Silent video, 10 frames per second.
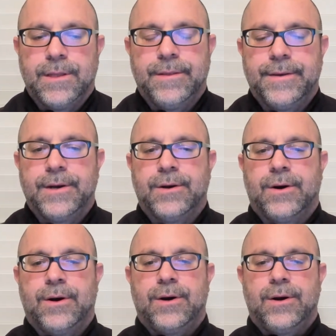there
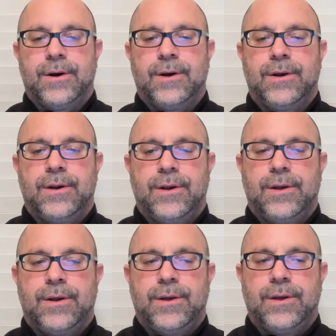are,
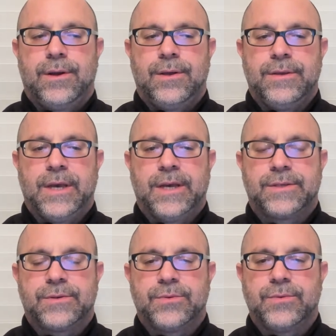
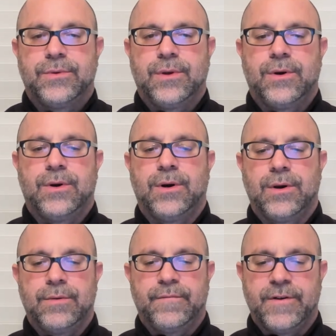yes,
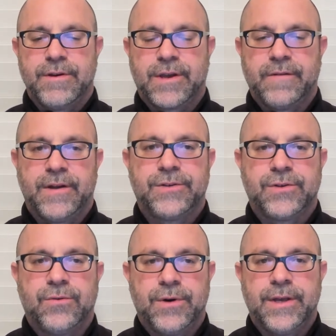our very
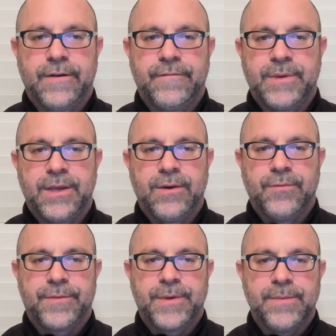conventional way of being
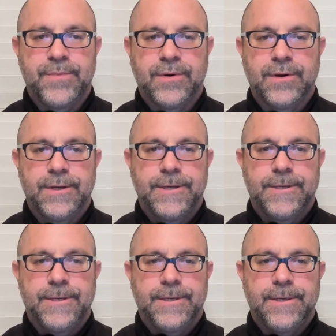with people
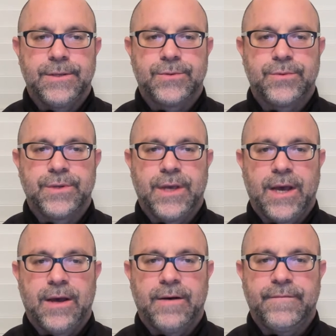is we
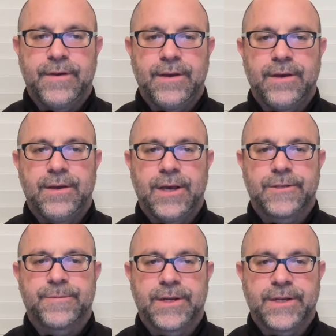have a
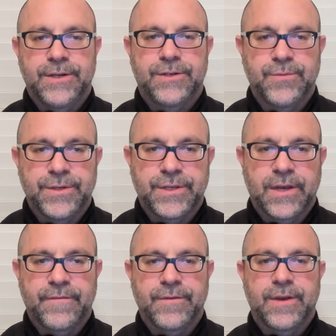expectation we
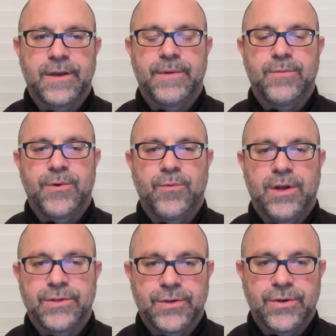set for them, and we
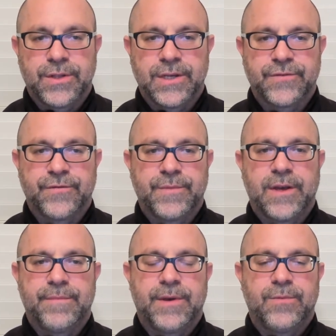want certain things from
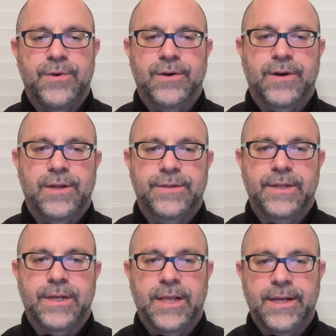them, and we're
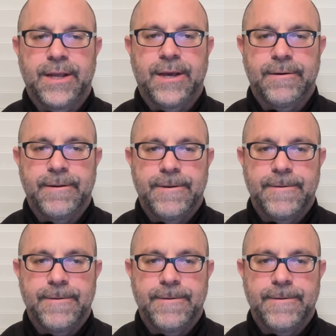constantly let down.